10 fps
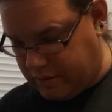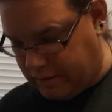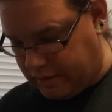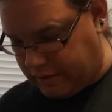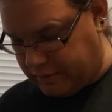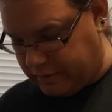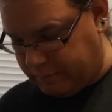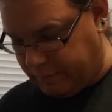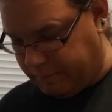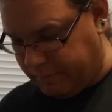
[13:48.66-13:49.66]

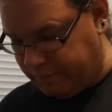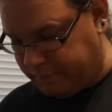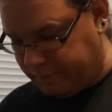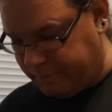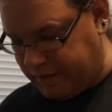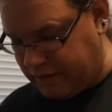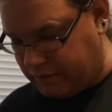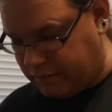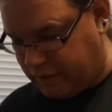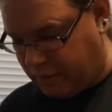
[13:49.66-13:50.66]
But
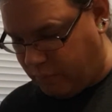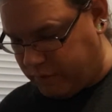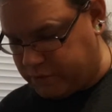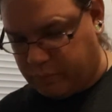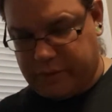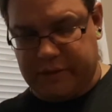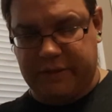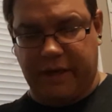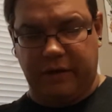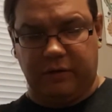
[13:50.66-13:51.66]
being a 1-to-1
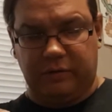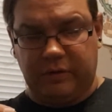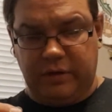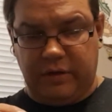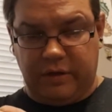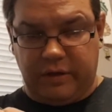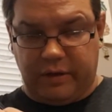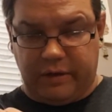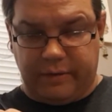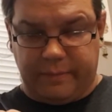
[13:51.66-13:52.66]
scale
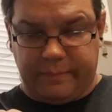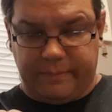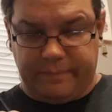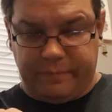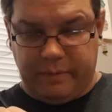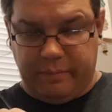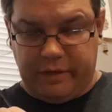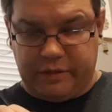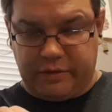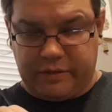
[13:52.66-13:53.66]

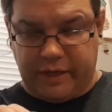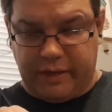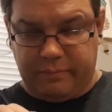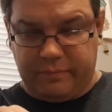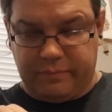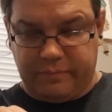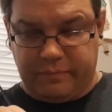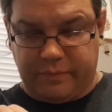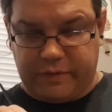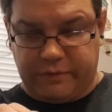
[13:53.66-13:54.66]
miniatures game,
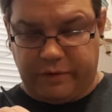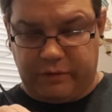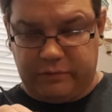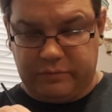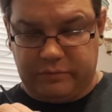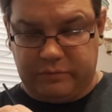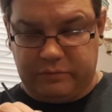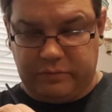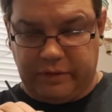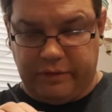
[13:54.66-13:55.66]
first of all,
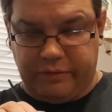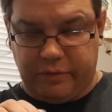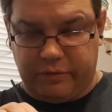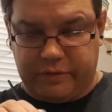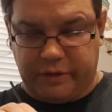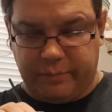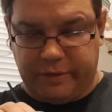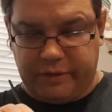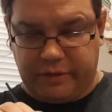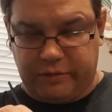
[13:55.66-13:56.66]
even though they're still
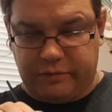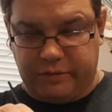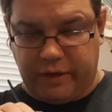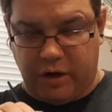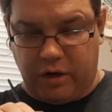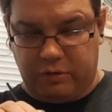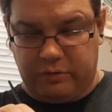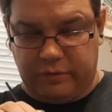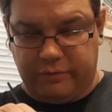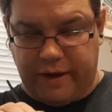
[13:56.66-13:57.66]
miniature, they are
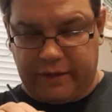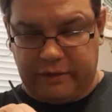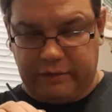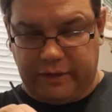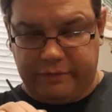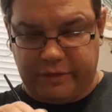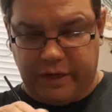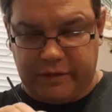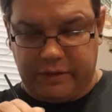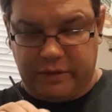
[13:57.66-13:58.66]
in fact life
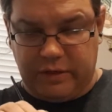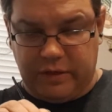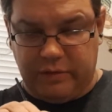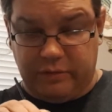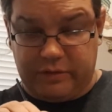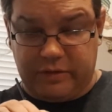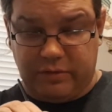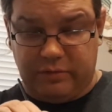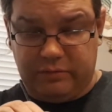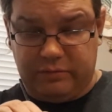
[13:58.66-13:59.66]
size, which is
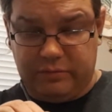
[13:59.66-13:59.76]
cool.